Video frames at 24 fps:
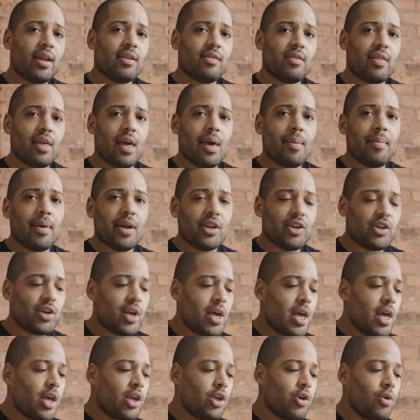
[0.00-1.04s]
into the image,
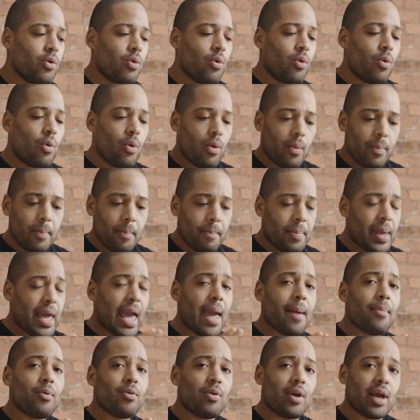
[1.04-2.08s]
you'll be
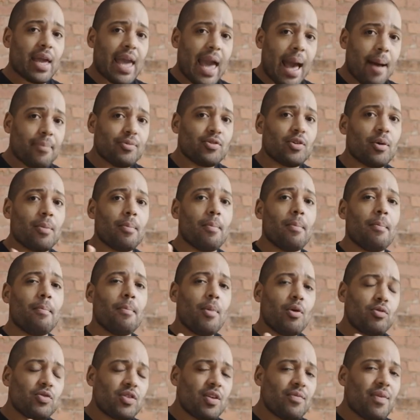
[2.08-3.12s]
able to capture
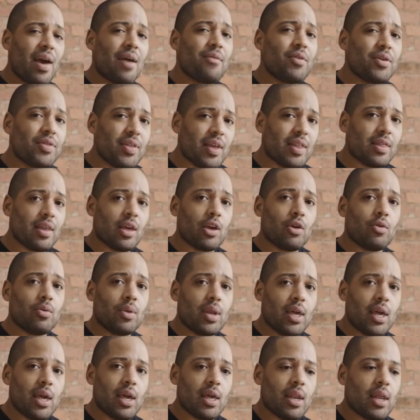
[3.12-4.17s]
most of everything that you
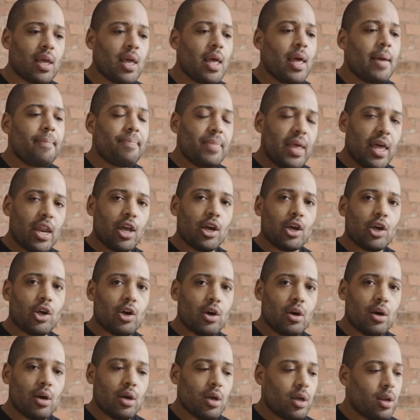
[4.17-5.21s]
need in a
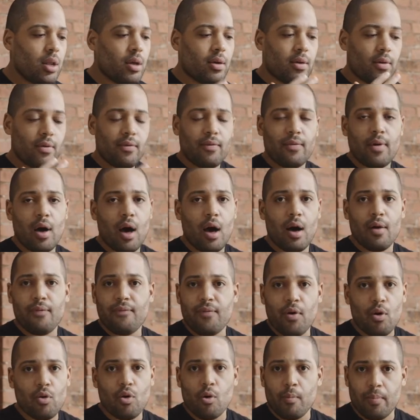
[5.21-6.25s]
good
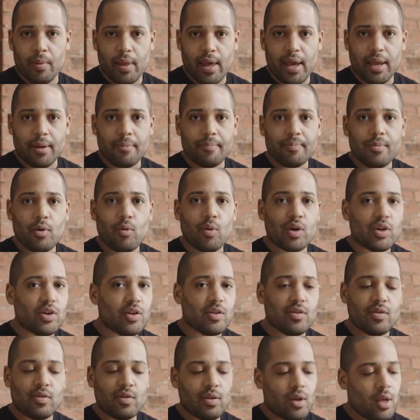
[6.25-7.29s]
focal plane, which
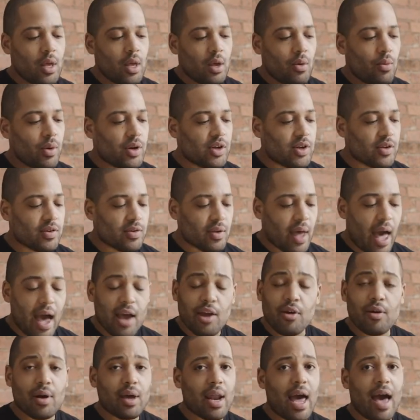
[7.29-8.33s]
is how
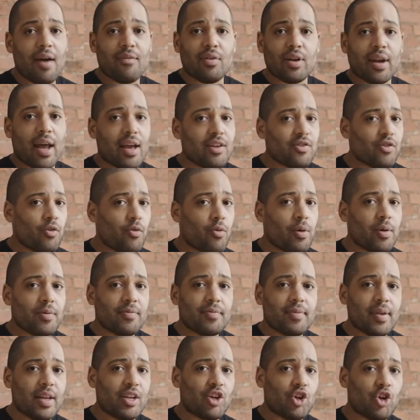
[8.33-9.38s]
you're going to have a nice
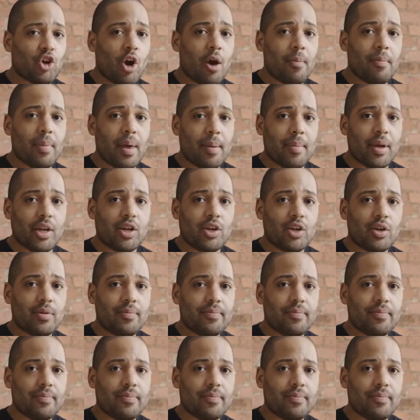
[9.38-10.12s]
crisp and sharp image.